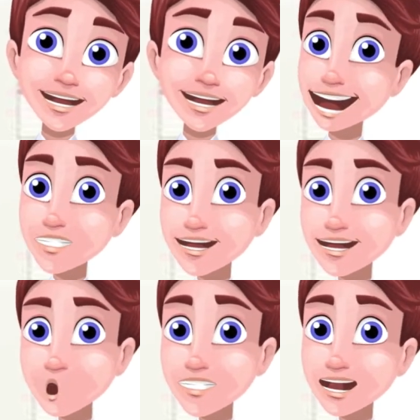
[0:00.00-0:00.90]
you mention
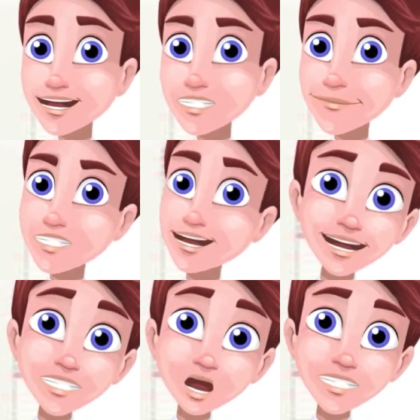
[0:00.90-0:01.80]
your hobbies and
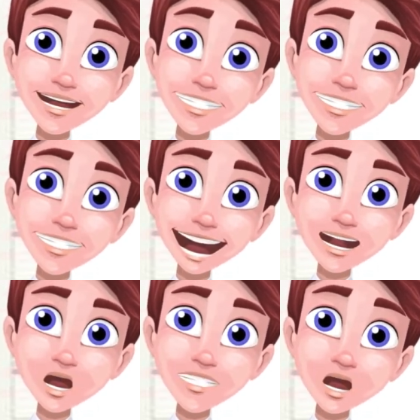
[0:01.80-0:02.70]
interests, you keep it
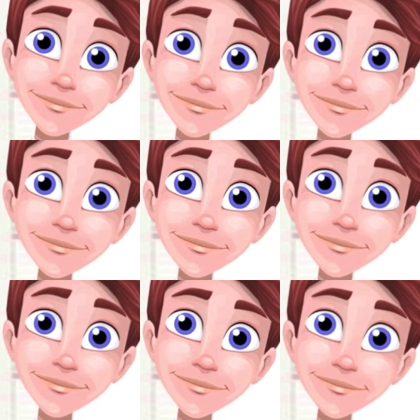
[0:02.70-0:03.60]
professional.
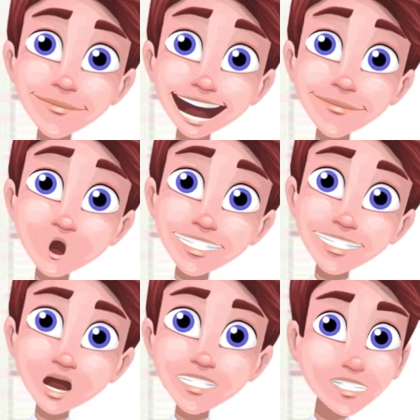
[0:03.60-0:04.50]
For
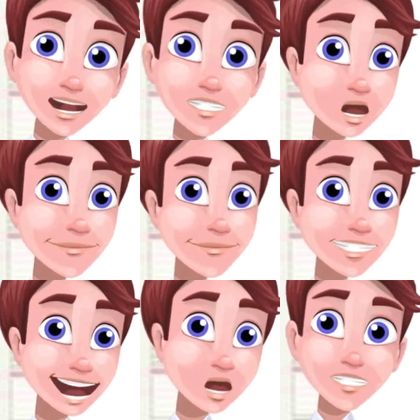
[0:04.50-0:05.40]
example, I often get
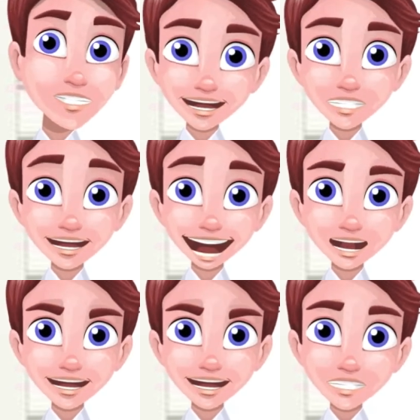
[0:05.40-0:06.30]
asked if it is
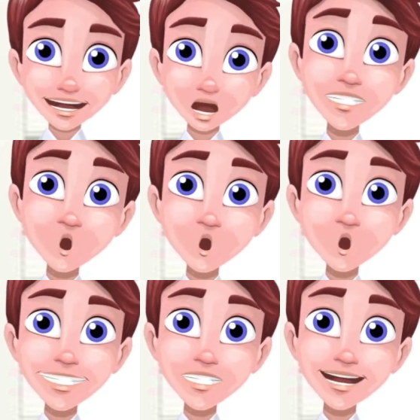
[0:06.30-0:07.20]
okay to
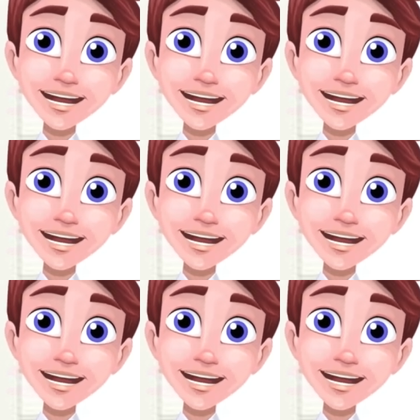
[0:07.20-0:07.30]
include your